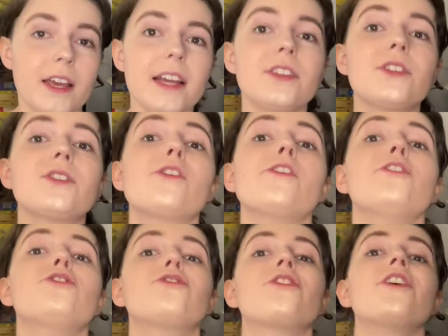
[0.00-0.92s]
it's
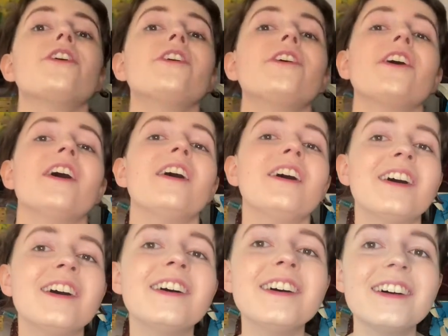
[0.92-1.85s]
so true.
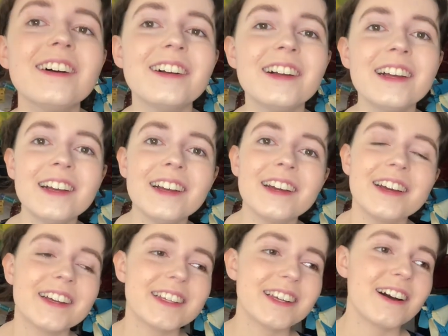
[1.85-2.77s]

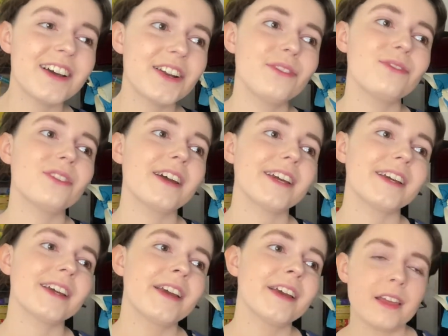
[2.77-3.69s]
It's kind of
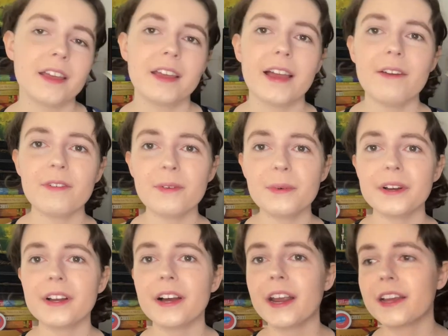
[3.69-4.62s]
like,
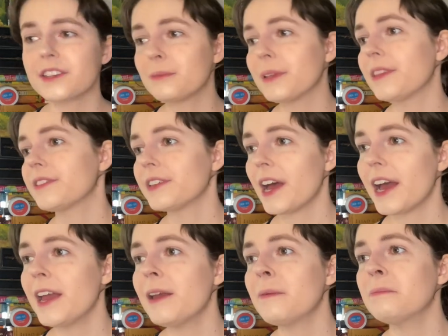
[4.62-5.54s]
everyone kind of has to be the
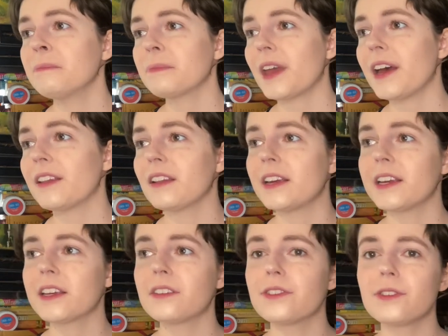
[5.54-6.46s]
same, and
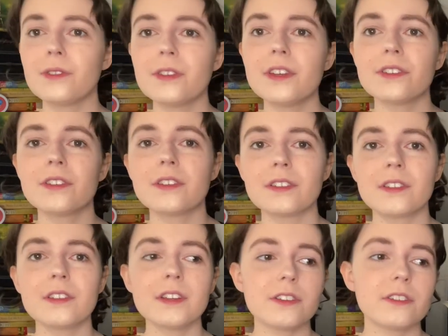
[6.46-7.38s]
like, do this and this
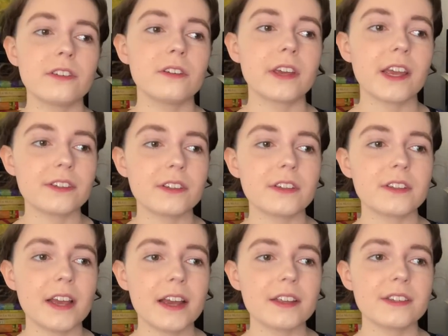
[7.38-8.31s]
and this to get
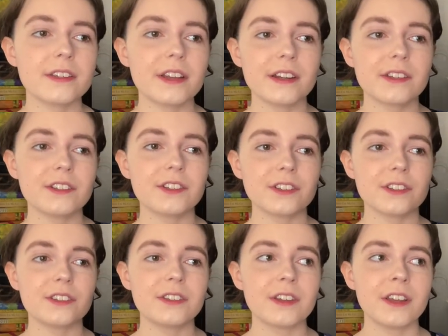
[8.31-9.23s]
success, and it's
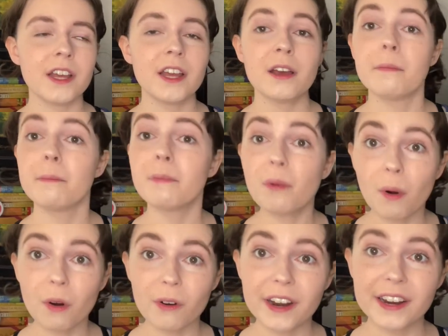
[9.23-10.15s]
just
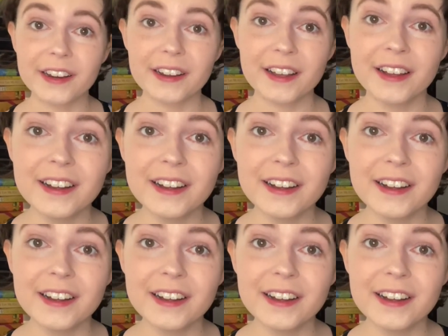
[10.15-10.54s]
boring.